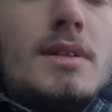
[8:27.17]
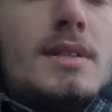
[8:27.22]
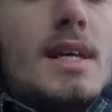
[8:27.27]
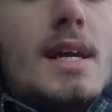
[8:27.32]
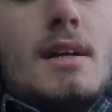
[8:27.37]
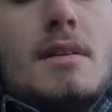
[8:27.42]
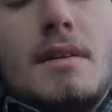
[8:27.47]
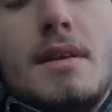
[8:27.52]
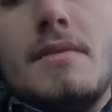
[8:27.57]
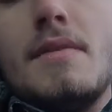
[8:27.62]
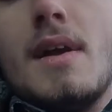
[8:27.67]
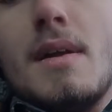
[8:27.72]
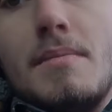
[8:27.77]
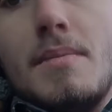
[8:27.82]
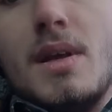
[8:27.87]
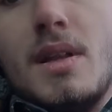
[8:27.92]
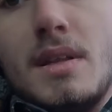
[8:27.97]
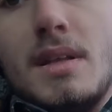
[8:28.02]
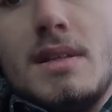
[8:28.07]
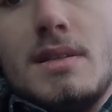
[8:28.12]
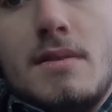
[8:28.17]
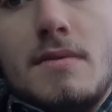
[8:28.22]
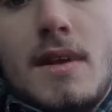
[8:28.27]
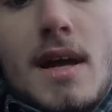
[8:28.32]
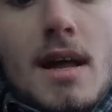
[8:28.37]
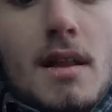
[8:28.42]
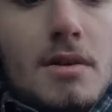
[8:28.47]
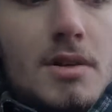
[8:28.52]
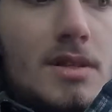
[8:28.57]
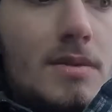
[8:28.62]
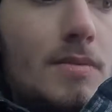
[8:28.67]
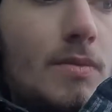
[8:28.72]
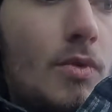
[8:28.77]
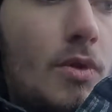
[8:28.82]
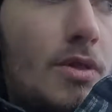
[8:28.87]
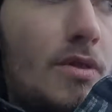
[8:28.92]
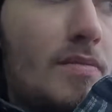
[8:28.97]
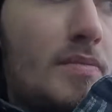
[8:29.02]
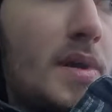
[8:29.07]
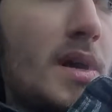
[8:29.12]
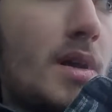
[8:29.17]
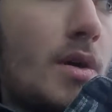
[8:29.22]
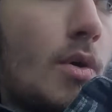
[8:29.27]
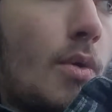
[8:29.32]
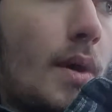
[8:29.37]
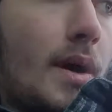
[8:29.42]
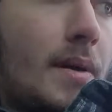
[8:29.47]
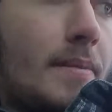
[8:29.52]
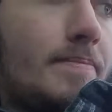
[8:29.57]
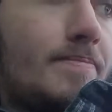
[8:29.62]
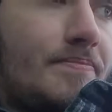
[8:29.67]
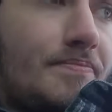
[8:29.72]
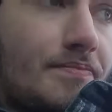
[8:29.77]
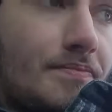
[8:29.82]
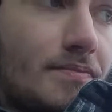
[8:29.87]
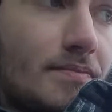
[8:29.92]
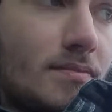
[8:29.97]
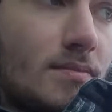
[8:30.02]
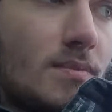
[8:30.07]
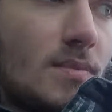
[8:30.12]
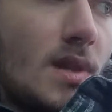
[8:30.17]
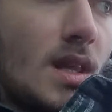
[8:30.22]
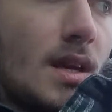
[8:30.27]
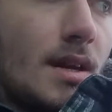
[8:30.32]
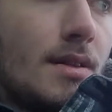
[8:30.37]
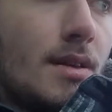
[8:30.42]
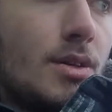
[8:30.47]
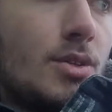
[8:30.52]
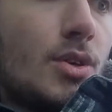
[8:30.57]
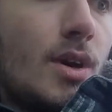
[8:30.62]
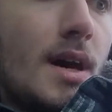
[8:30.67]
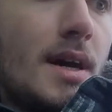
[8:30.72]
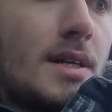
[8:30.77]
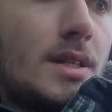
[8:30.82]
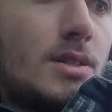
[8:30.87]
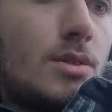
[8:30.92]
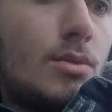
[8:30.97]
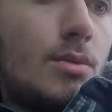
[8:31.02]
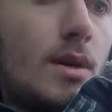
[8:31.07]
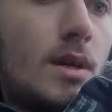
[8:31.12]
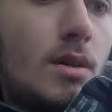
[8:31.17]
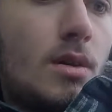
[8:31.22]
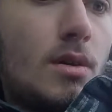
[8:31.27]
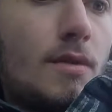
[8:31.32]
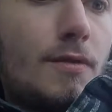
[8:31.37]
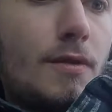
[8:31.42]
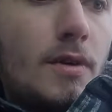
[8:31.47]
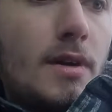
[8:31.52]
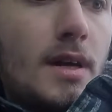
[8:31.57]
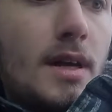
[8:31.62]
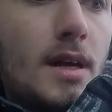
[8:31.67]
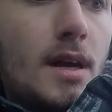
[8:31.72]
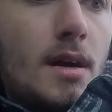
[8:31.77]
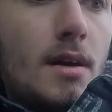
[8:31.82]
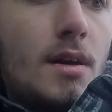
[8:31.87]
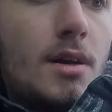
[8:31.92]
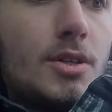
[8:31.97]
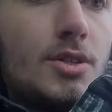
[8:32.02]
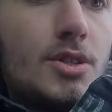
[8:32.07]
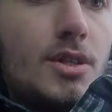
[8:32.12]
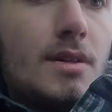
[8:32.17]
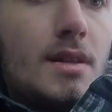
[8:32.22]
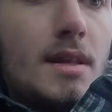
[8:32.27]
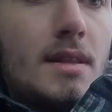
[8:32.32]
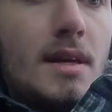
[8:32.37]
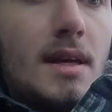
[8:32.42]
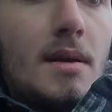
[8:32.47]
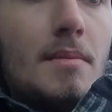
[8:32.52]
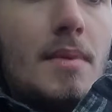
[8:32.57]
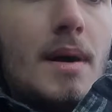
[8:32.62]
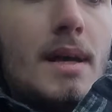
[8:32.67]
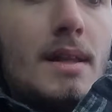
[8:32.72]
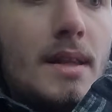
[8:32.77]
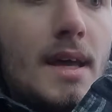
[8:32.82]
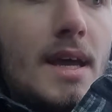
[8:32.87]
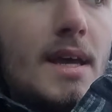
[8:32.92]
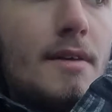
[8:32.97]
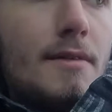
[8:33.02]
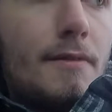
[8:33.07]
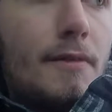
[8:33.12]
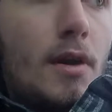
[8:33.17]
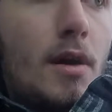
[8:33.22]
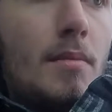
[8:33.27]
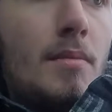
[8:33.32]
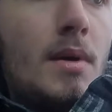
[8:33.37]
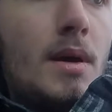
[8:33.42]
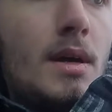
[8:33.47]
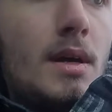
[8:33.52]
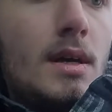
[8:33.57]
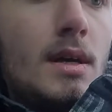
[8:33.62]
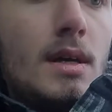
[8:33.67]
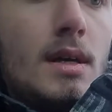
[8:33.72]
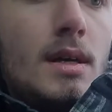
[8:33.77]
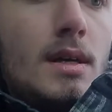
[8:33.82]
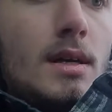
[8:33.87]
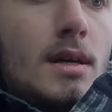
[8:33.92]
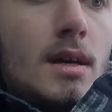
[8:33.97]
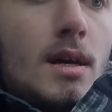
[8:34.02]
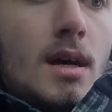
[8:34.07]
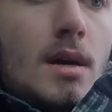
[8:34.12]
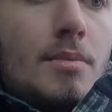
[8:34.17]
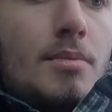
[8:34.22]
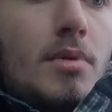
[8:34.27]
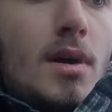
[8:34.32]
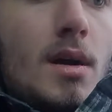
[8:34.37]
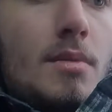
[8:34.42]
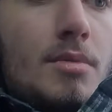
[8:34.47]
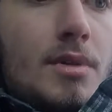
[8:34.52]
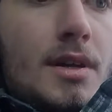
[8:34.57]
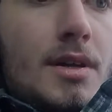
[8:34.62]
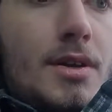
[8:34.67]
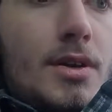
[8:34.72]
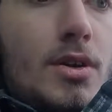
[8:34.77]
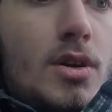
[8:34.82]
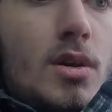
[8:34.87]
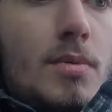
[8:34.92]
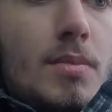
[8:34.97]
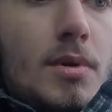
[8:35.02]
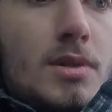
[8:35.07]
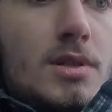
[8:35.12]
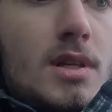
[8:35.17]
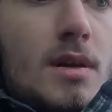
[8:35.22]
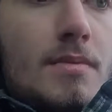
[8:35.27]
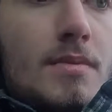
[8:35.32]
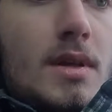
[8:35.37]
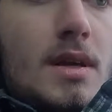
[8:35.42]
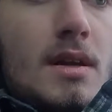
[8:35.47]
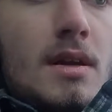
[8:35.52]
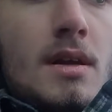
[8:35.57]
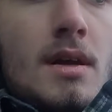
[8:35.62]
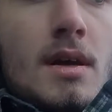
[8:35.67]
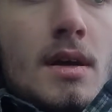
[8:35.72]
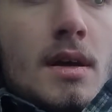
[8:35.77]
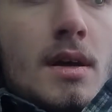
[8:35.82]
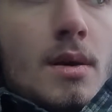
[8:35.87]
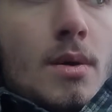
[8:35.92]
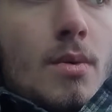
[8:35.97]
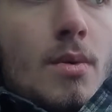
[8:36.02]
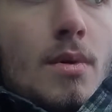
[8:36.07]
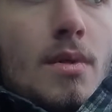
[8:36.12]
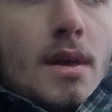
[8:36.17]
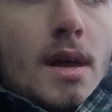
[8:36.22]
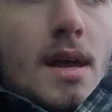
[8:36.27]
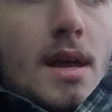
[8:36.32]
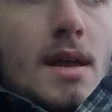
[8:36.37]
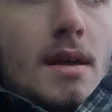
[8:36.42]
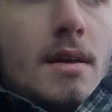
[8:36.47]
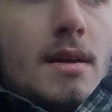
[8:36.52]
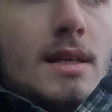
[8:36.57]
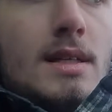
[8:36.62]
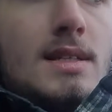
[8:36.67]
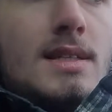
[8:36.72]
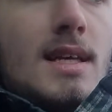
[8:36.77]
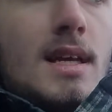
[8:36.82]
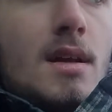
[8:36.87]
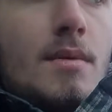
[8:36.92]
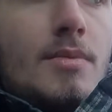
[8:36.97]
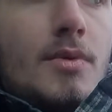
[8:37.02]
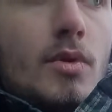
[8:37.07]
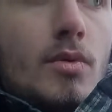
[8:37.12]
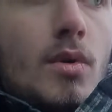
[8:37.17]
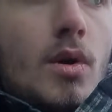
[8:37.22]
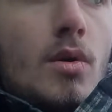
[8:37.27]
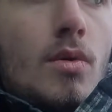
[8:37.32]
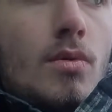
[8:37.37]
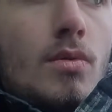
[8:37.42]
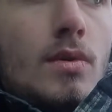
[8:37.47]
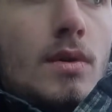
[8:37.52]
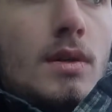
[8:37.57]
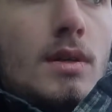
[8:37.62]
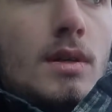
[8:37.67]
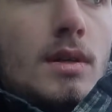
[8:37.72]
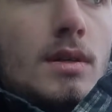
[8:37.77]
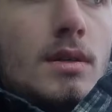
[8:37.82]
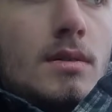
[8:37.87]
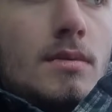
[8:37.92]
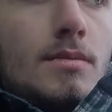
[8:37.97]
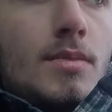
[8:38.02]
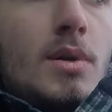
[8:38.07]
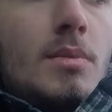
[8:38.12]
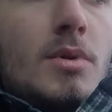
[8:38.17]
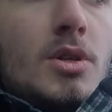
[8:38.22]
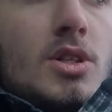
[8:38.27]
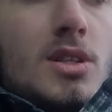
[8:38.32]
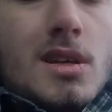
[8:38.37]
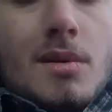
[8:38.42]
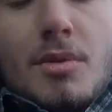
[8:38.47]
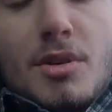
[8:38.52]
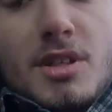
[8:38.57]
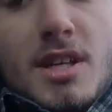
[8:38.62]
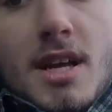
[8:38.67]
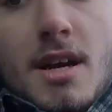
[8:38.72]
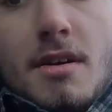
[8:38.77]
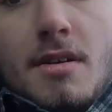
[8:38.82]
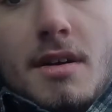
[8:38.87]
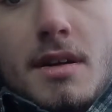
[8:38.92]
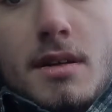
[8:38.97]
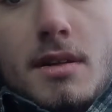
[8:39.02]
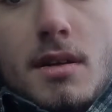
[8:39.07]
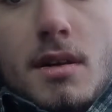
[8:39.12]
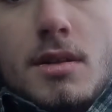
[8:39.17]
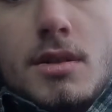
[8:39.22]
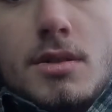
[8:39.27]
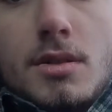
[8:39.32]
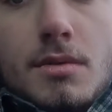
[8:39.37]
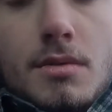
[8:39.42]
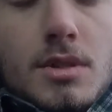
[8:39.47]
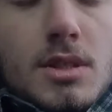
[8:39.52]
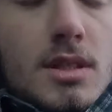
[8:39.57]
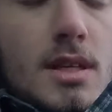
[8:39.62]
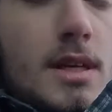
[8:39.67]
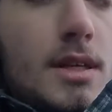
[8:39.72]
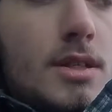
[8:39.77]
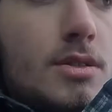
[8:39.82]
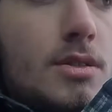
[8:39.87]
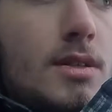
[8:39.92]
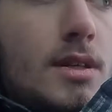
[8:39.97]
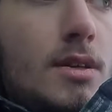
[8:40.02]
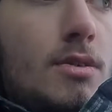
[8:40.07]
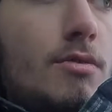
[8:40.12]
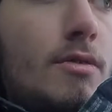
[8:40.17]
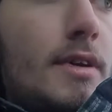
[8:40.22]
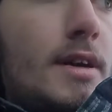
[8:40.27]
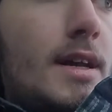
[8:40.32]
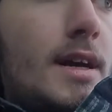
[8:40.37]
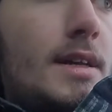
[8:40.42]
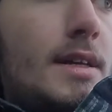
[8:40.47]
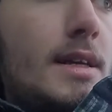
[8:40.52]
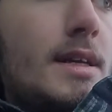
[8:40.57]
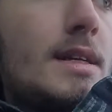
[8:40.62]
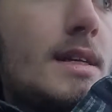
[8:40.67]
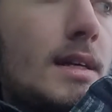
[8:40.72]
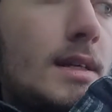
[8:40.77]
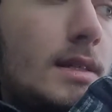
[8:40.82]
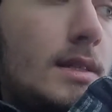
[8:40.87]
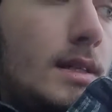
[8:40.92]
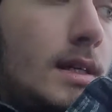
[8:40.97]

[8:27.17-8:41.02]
exactly. They've got millions of dollars worth of Bitcoin. And they're trying to look for a country that they can buy land from. Probably in Europe or something, where they can set up their own pretty much libertarian country, which is actually a great idea.